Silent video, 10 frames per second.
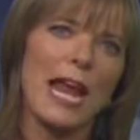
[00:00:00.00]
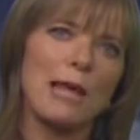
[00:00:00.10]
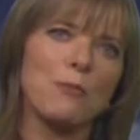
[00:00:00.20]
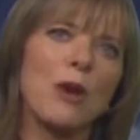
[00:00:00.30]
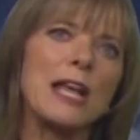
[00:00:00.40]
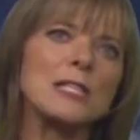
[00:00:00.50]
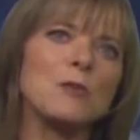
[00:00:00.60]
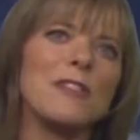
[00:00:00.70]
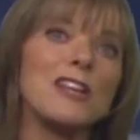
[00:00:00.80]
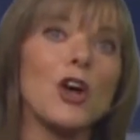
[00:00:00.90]
And it brings
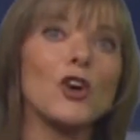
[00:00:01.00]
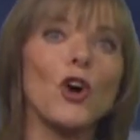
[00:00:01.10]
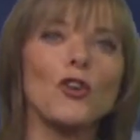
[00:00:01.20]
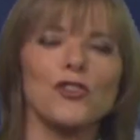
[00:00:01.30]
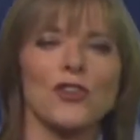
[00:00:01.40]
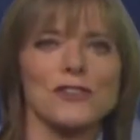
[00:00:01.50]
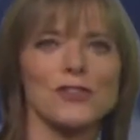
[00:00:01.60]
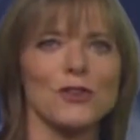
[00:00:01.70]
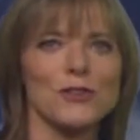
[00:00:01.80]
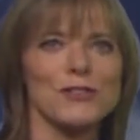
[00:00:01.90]
with it a contrast
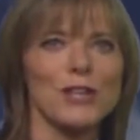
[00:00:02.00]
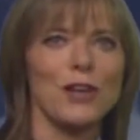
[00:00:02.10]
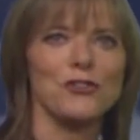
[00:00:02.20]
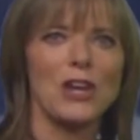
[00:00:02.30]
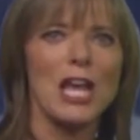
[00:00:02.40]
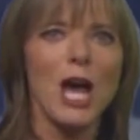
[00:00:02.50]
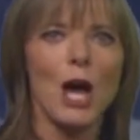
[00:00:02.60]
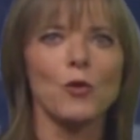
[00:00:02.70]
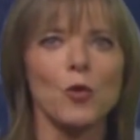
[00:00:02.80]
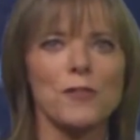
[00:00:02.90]
across the country,
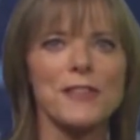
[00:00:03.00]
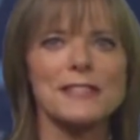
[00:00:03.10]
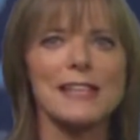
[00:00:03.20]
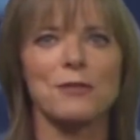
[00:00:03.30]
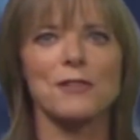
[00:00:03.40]
a north-south